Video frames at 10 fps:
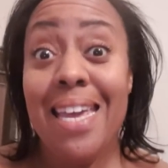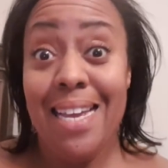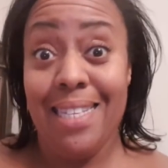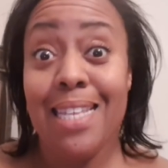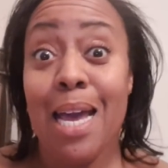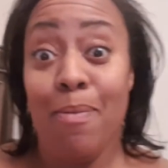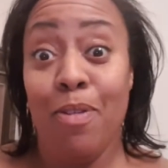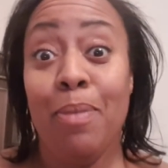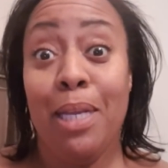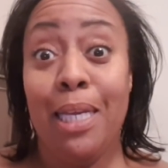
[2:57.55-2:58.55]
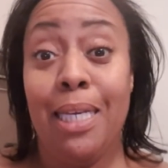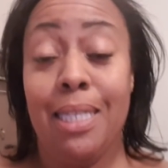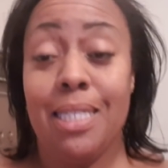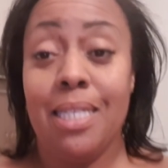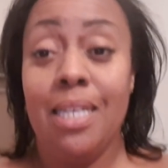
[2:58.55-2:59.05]
It's time for me to
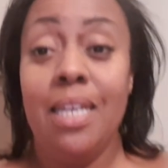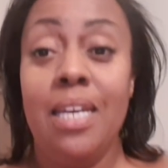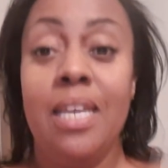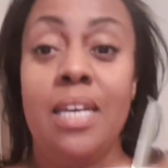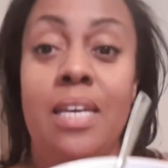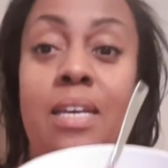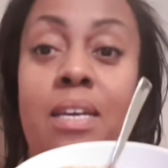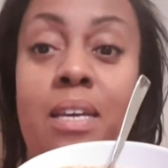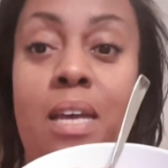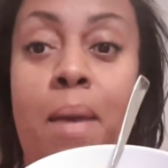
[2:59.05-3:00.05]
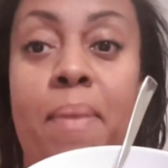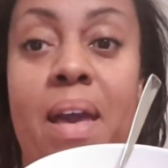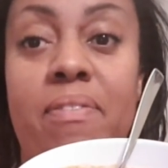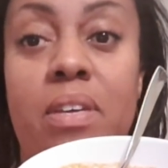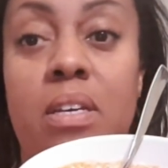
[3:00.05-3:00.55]
eat. I'm
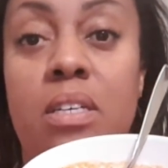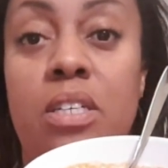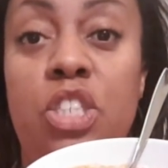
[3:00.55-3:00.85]
having